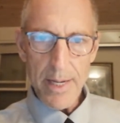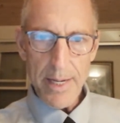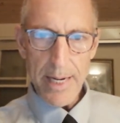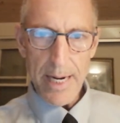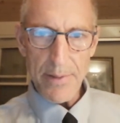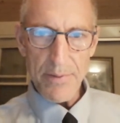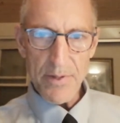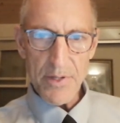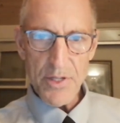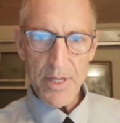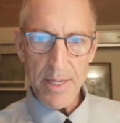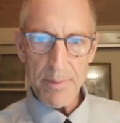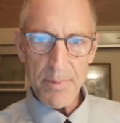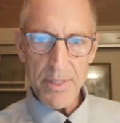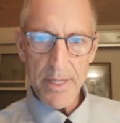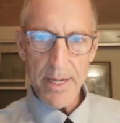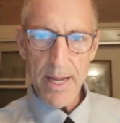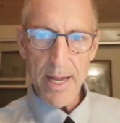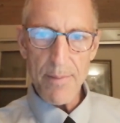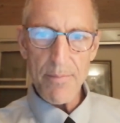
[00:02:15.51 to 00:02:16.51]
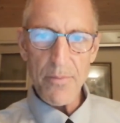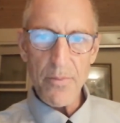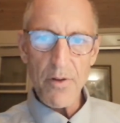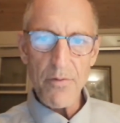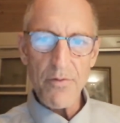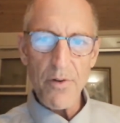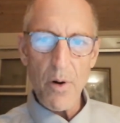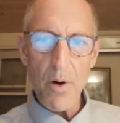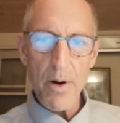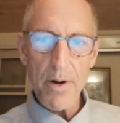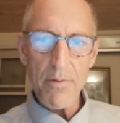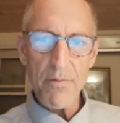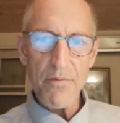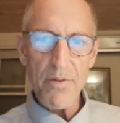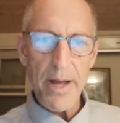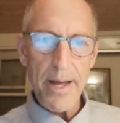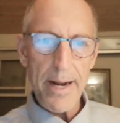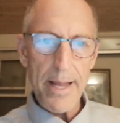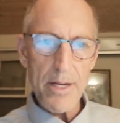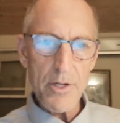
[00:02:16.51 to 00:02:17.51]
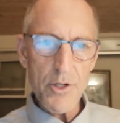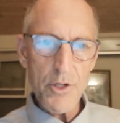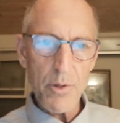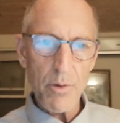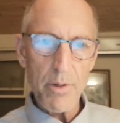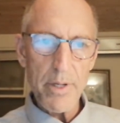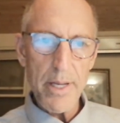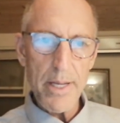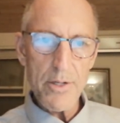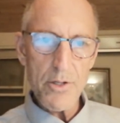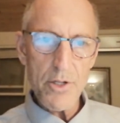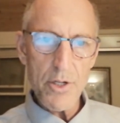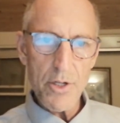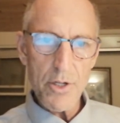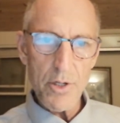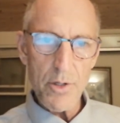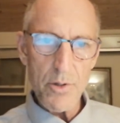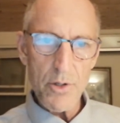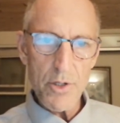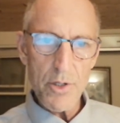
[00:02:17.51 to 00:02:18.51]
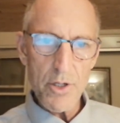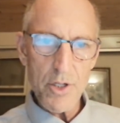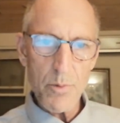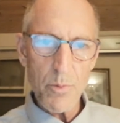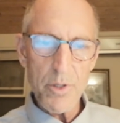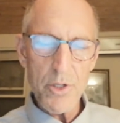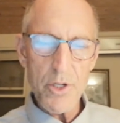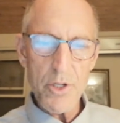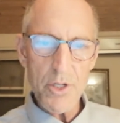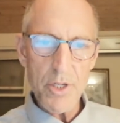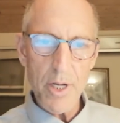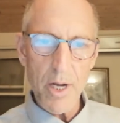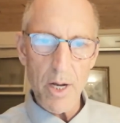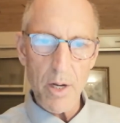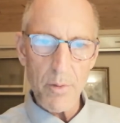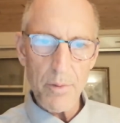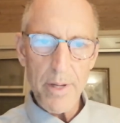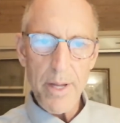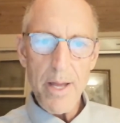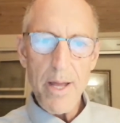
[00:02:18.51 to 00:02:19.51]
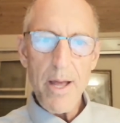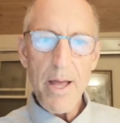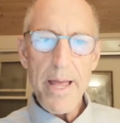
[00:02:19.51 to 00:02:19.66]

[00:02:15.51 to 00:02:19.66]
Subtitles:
At the same time, the foreign financial institutions, which is called